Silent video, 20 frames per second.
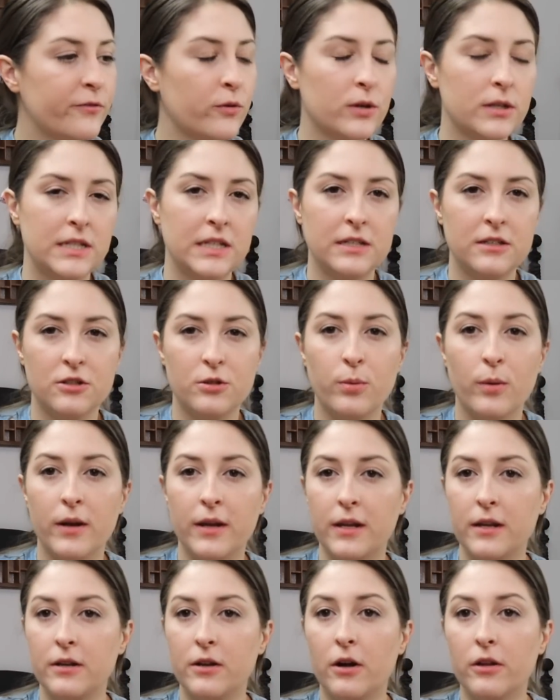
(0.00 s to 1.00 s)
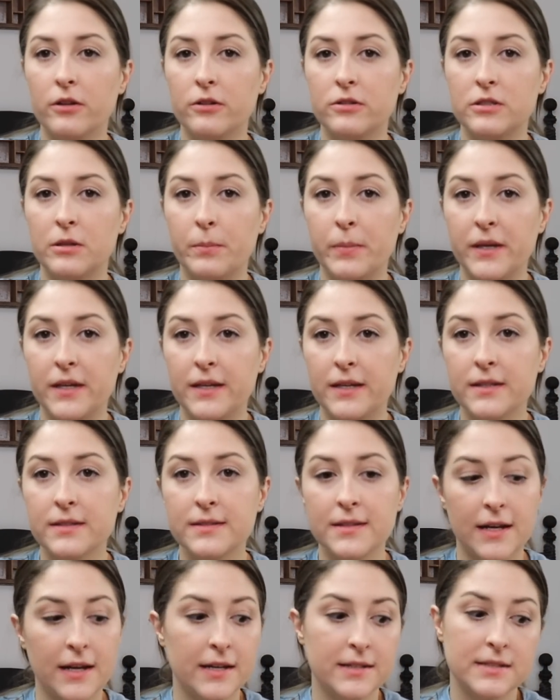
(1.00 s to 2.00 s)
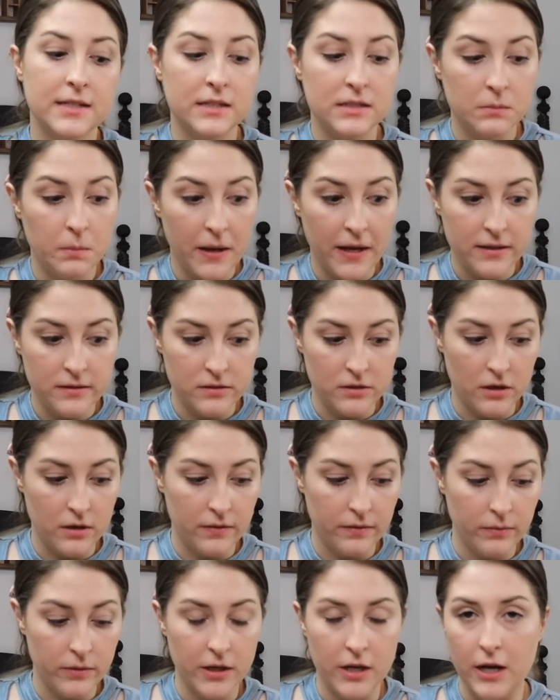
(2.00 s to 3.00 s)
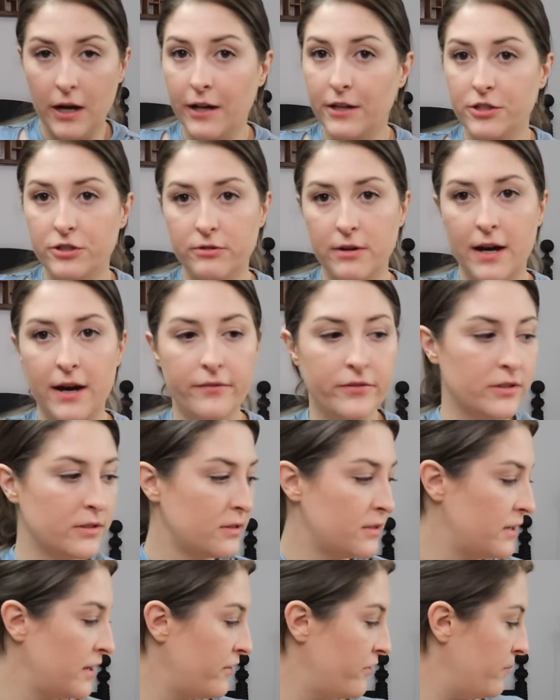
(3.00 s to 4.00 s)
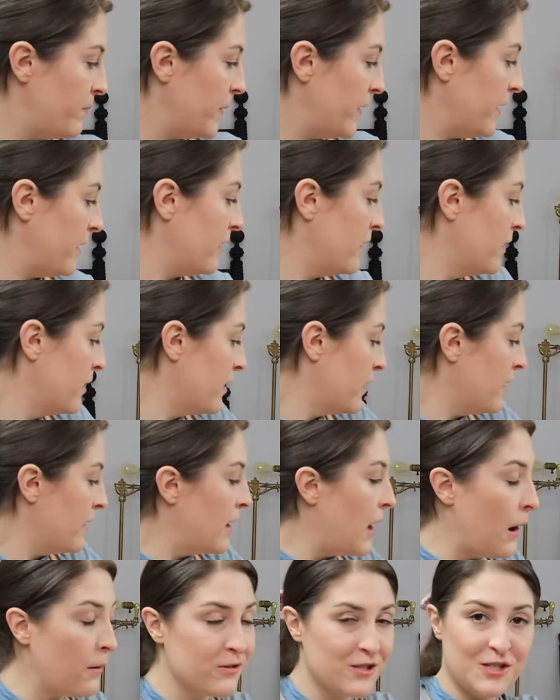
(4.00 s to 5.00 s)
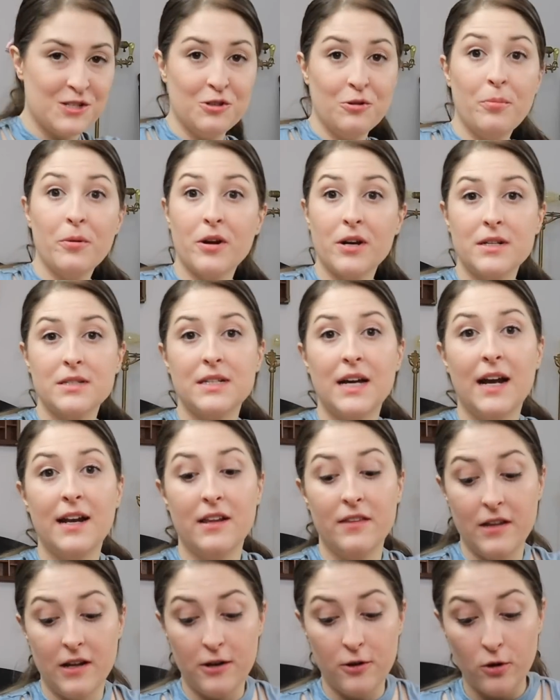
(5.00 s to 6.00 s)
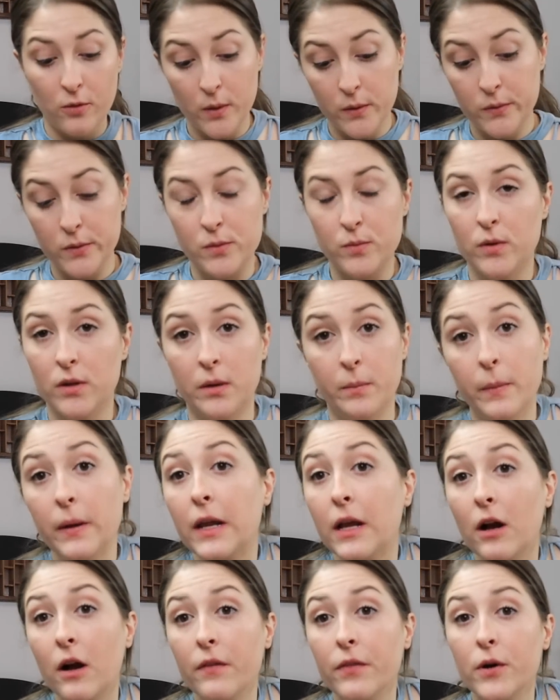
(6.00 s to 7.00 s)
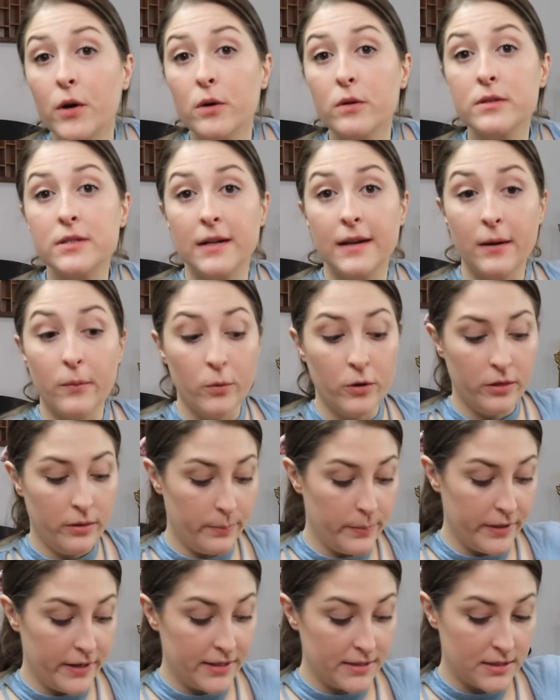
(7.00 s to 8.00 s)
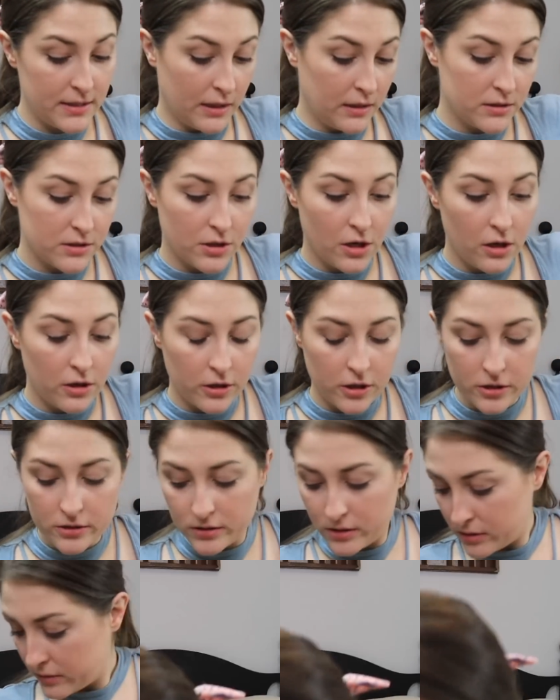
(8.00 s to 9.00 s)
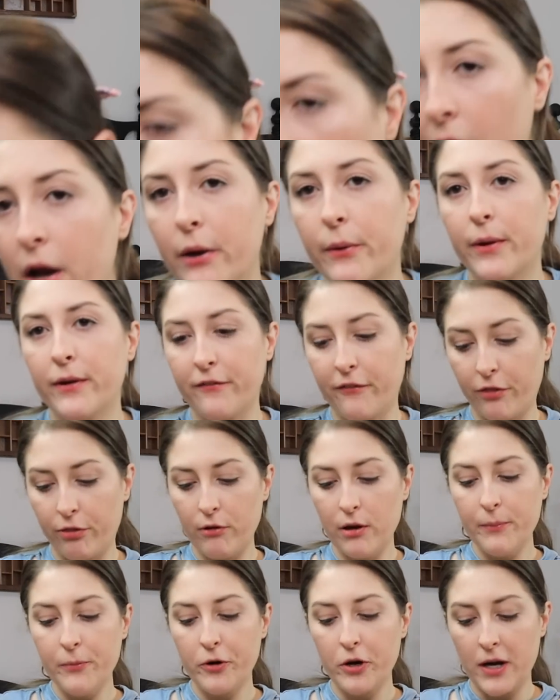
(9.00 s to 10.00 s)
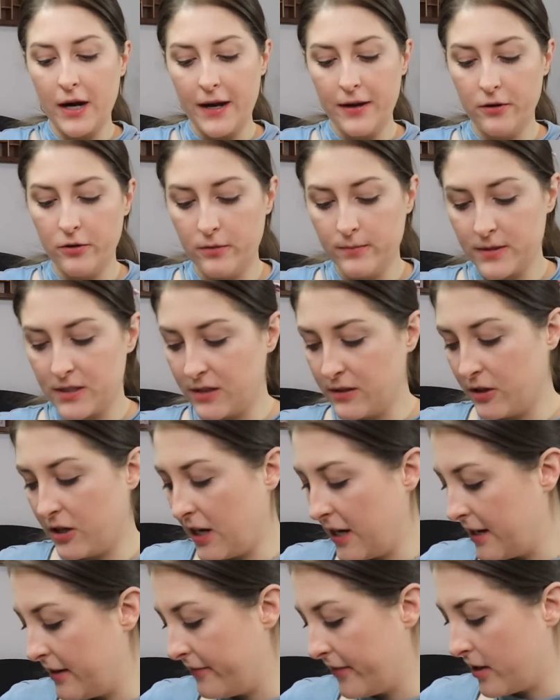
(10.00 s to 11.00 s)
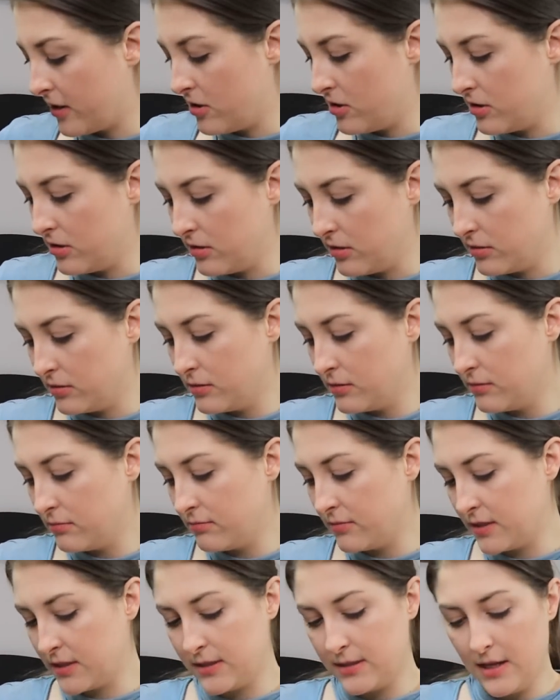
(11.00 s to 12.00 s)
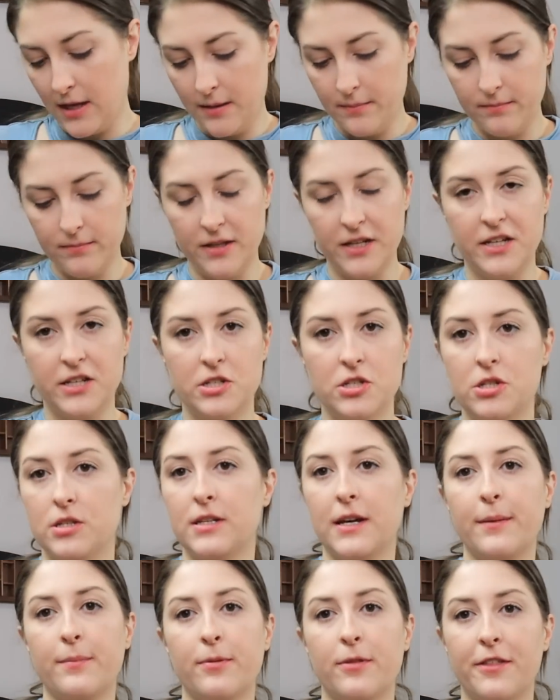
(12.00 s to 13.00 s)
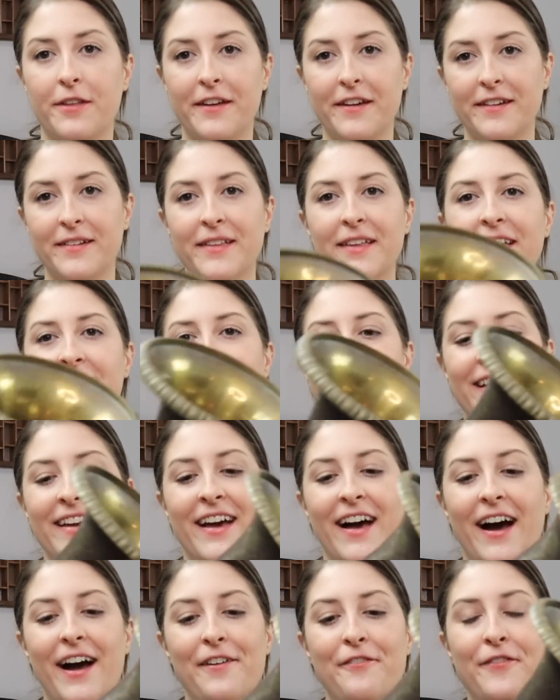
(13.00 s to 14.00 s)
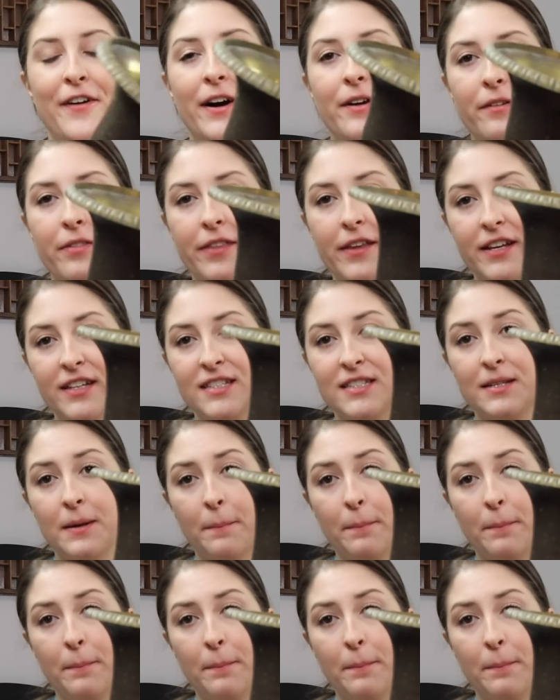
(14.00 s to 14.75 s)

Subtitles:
$14 to $20 a piece. I guess it depends on the kind you have and stuff, but I was super excited that no one was really bidding on those, and I won the bid at $6. Alright, we have 3 more items, and they're kind of like all the same-ish type thing. I found this